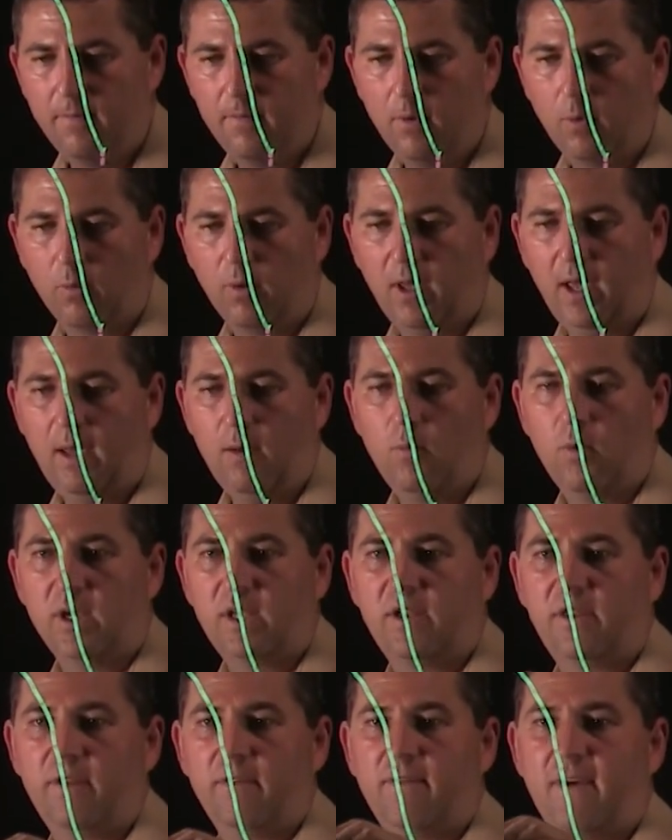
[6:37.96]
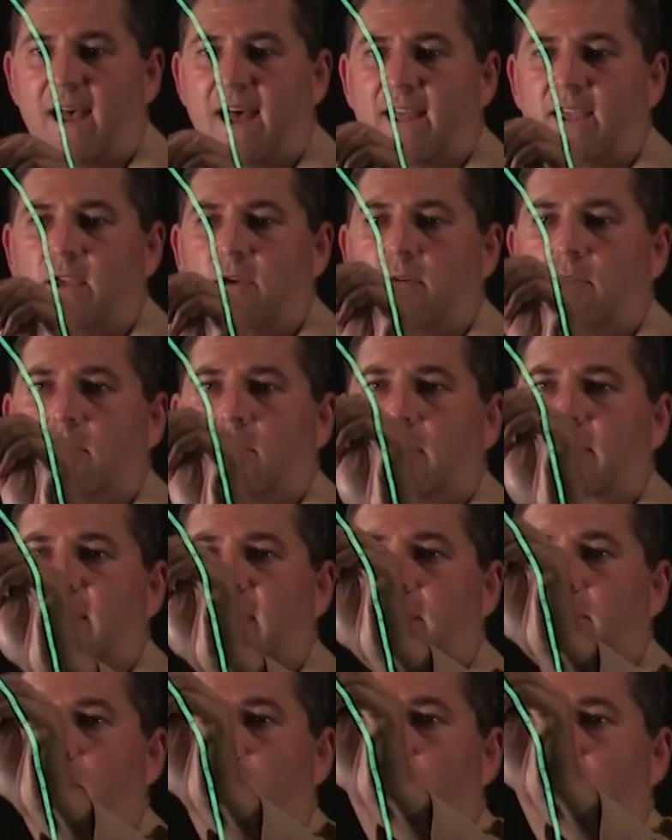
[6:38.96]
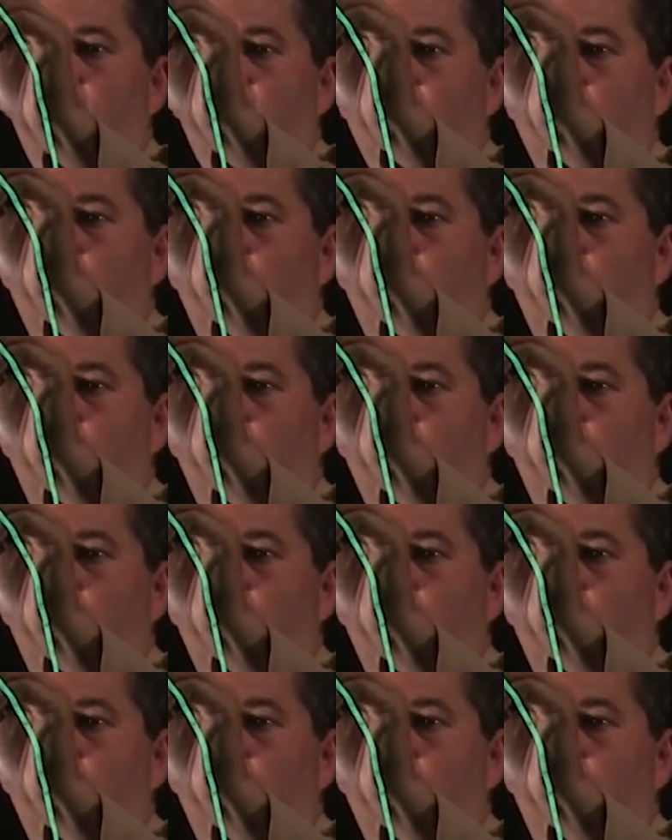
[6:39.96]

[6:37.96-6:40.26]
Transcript: Okay, what's the value at that point?